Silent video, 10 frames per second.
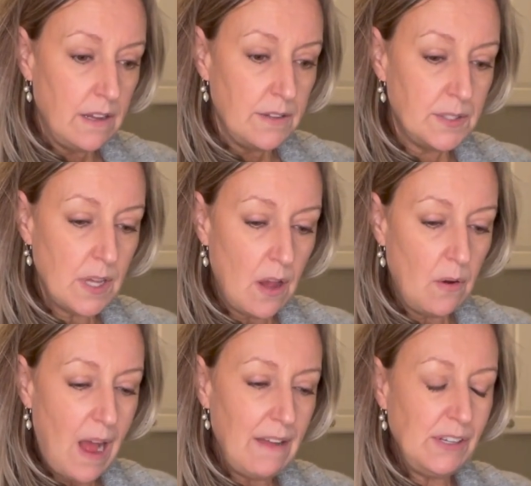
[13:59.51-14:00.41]

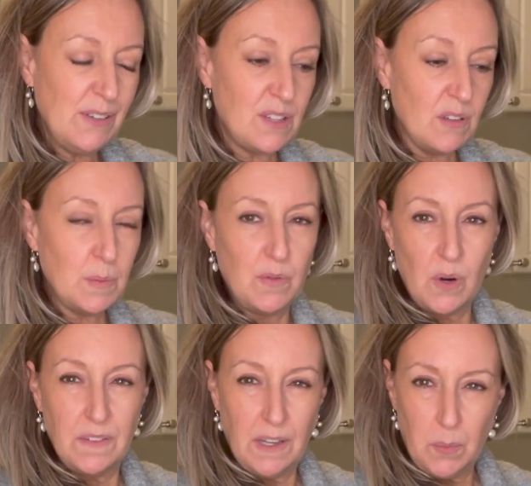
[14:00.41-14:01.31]
So I've used those before
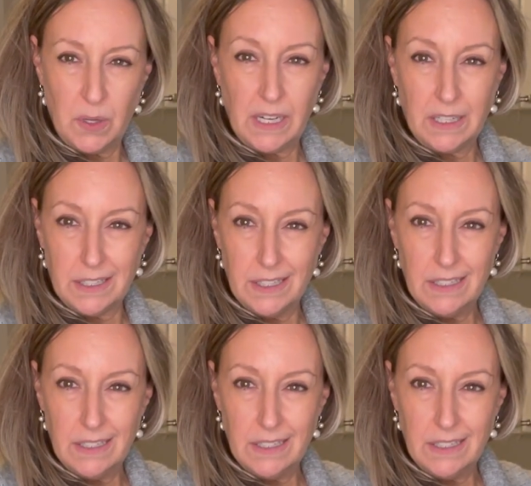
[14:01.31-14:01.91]
and they're pretty good,